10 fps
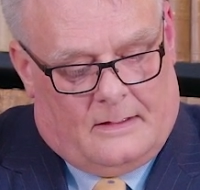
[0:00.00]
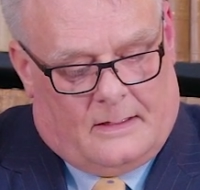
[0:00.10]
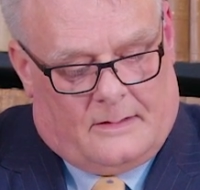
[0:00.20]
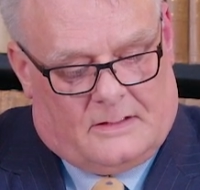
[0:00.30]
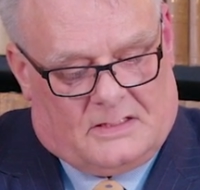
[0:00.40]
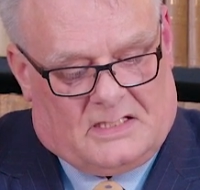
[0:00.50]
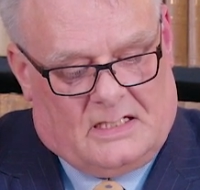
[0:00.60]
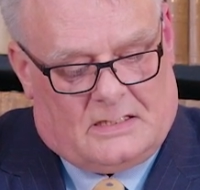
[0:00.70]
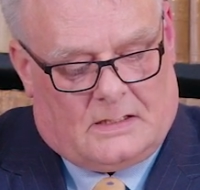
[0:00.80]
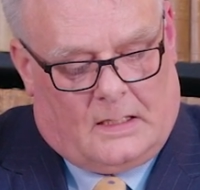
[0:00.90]
The
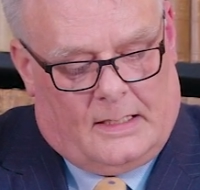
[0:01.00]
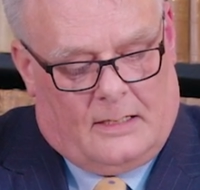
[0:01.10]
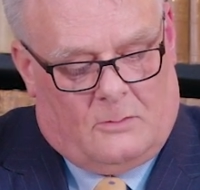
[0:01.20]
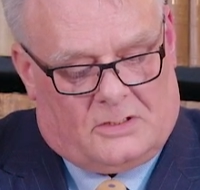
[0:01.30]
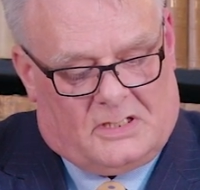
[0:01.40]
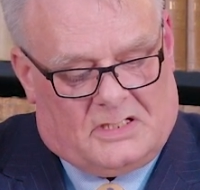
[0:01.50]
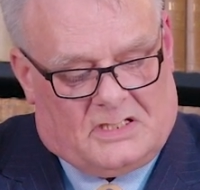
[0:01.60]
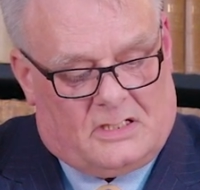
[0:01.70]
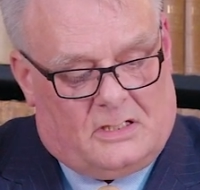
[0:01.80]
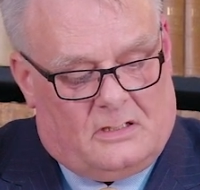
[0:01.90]
deceased had clearly wanted to
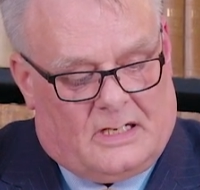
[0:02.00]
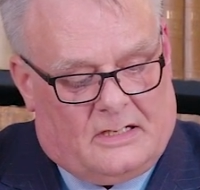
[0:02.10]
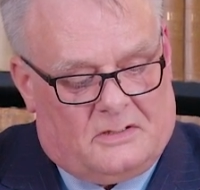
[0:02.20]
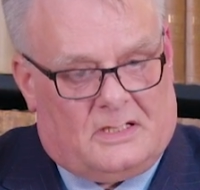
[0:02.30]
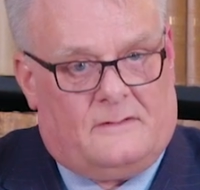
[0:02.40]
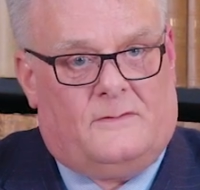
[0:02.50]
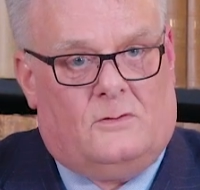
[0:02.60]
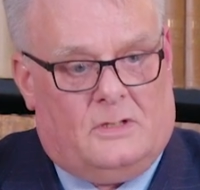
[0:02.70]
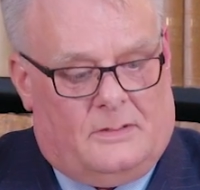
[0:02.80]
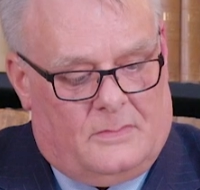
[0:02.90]
secure housing
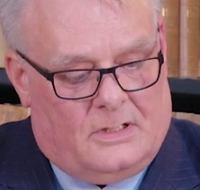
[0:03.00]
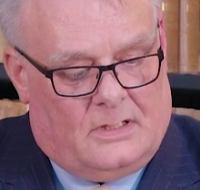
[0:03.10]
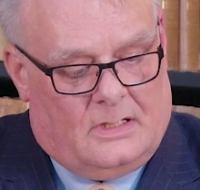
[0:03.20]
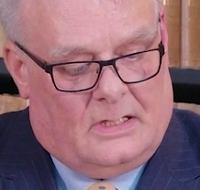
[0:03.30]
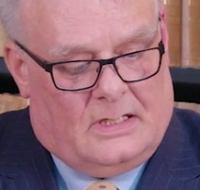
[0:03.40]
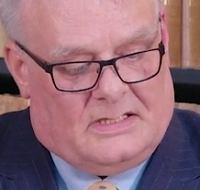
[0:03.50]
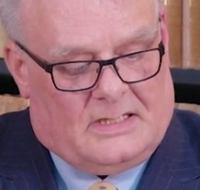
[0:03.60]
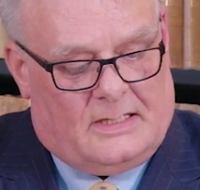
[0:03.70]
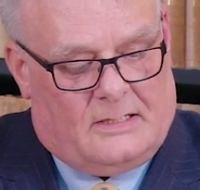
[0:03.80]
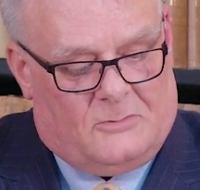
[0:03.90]
for him. His
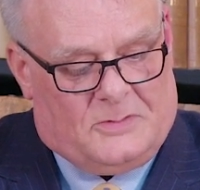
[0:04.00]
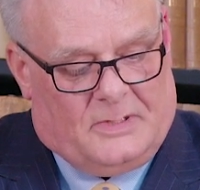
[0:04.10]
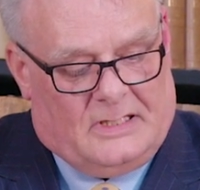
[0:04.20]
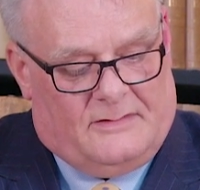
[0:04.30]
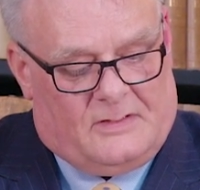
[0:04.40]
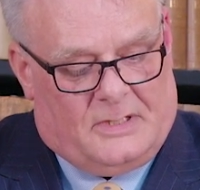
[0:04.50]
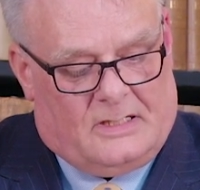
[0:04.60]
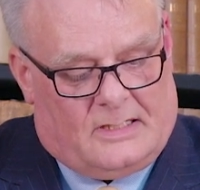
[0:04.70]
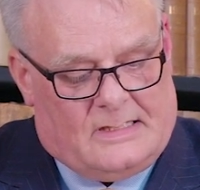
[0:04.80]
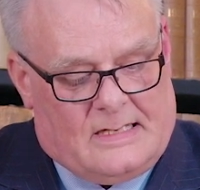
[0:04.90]
income was believed to be
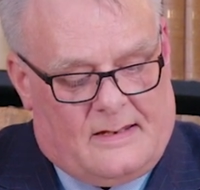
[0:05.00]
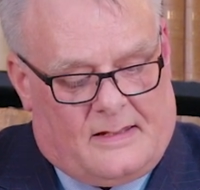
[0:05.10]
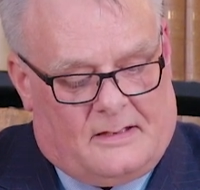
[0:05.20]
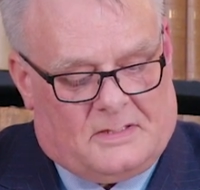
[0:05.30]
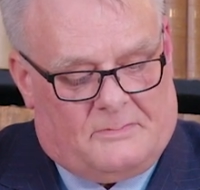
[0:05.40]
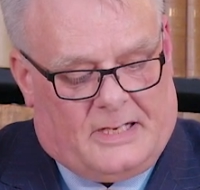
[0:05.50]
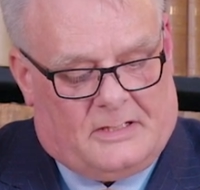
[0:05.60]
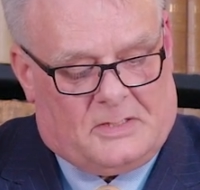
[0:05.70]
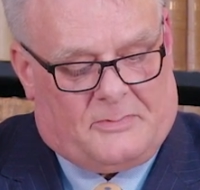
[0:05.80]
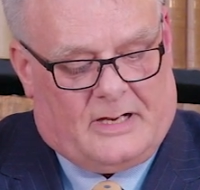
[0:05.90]

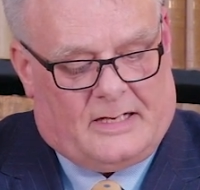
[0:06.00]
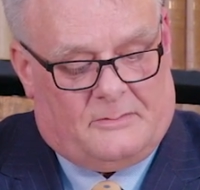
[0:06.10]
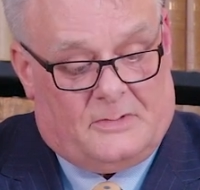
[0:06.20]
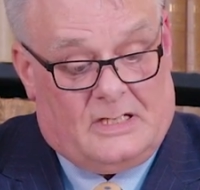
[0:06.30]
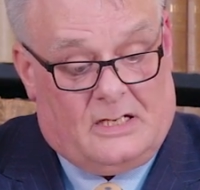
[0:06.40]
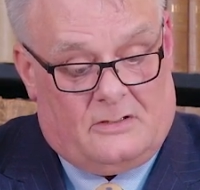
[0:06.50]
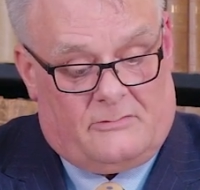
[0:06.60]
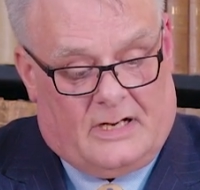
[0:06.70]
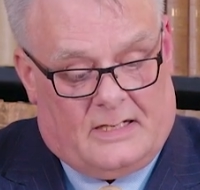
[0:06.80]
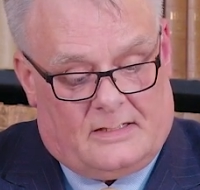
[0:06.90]
£19,000 per annum and he could
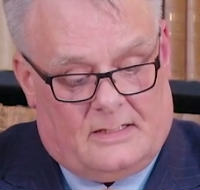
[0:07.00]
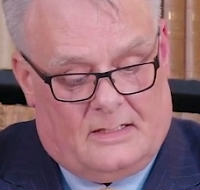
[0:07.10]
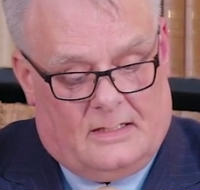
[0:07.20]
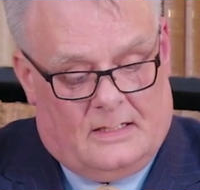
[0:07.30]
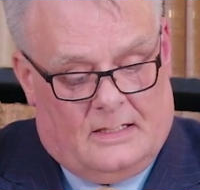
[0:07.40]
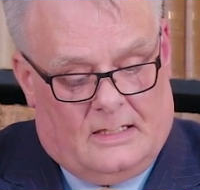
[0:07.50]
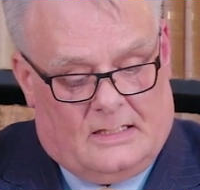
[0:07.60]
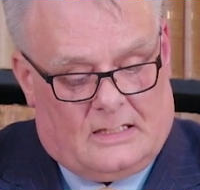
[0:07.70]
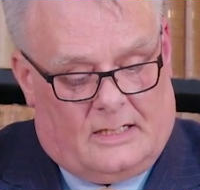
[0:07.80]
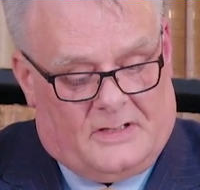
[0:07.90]
rent.
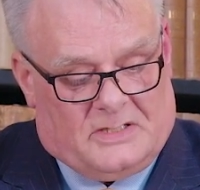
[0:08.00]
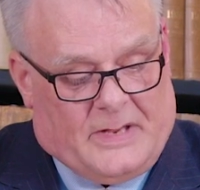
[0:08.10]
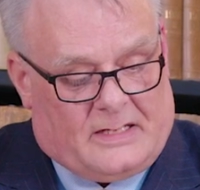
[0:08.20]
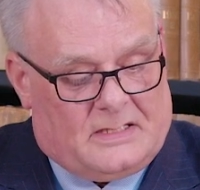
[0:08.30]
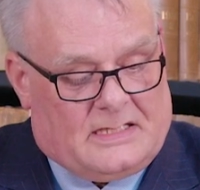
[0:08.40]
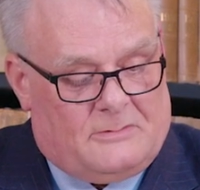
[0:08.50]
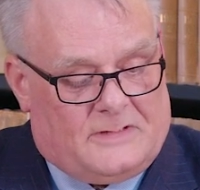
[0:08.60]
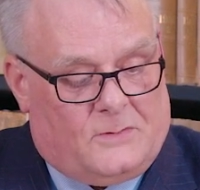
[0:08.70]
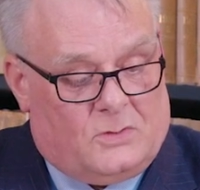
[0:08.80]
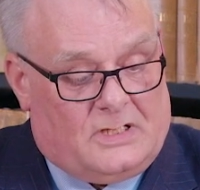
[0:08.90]
His life expectancy
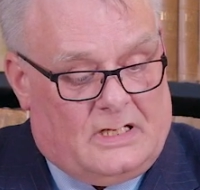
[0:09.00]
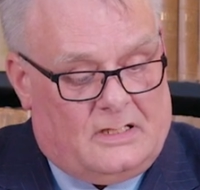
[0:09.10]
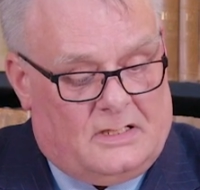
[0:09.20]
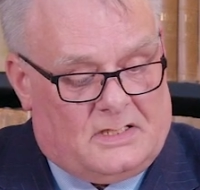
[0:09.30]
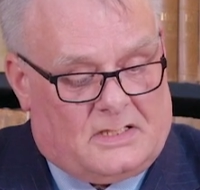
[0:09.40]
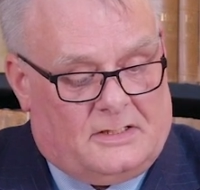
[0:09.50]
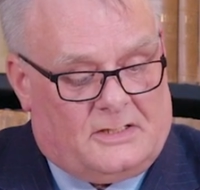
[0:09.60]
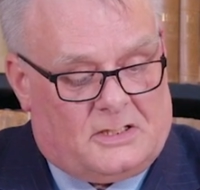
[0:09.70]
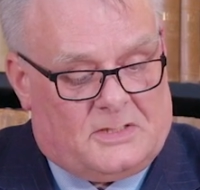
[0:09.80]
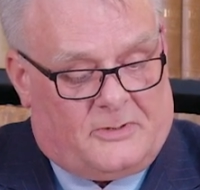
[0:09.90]
was 14 years and a
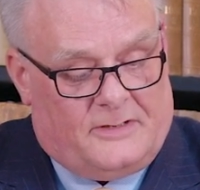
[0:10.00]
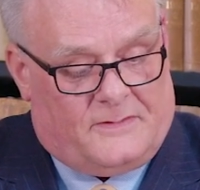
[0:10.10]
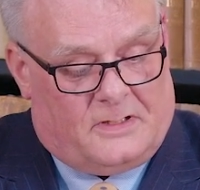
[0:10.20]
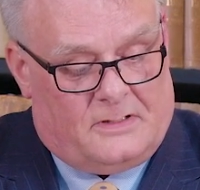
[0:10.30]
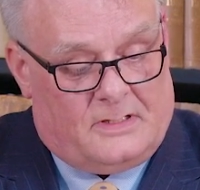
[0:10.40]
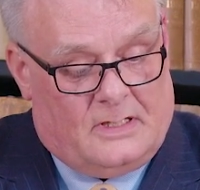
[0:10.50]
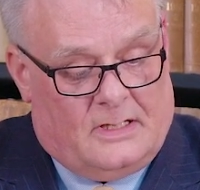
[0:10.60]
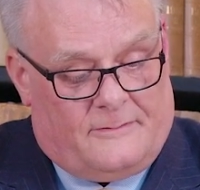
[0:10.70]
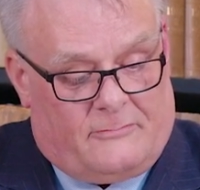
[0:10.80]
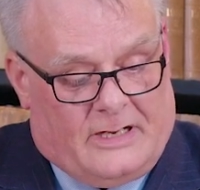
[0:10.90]
Duxbury fund
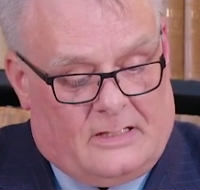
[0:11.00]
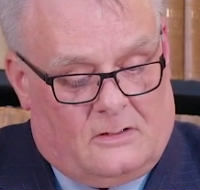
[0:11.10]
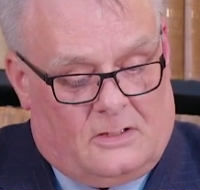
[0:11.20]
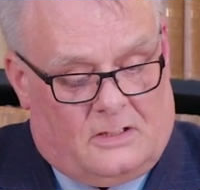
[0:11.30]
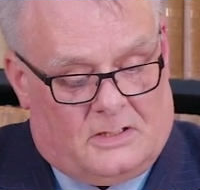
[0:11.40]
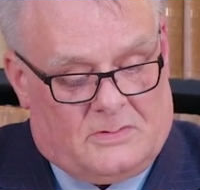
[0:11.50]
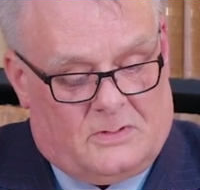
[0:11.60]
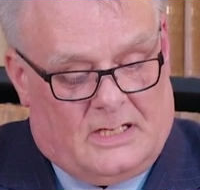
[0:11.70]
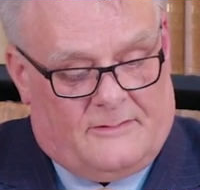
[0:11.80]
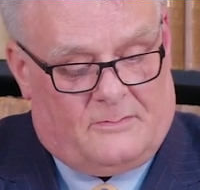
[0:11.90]
for rental costs
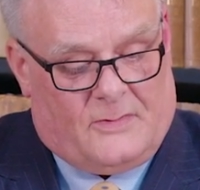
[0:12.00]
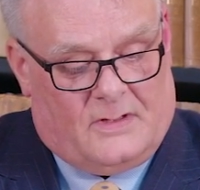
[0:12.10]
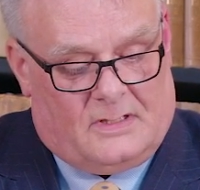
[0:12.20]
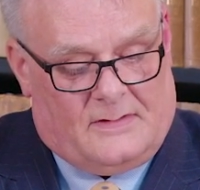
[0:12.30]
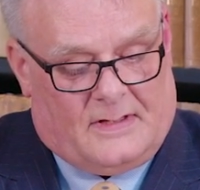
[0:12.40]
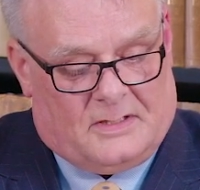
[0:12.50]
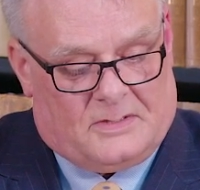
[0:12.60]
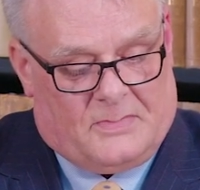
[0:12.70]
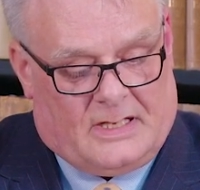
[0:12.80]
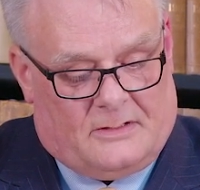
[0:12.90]
would give him
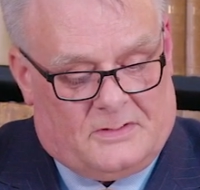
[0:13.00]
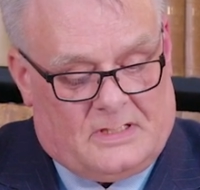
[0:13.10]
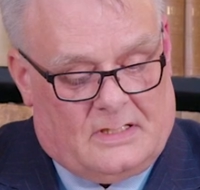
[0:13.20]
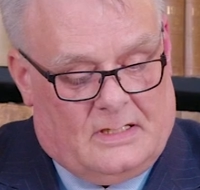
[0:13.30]
£30,000.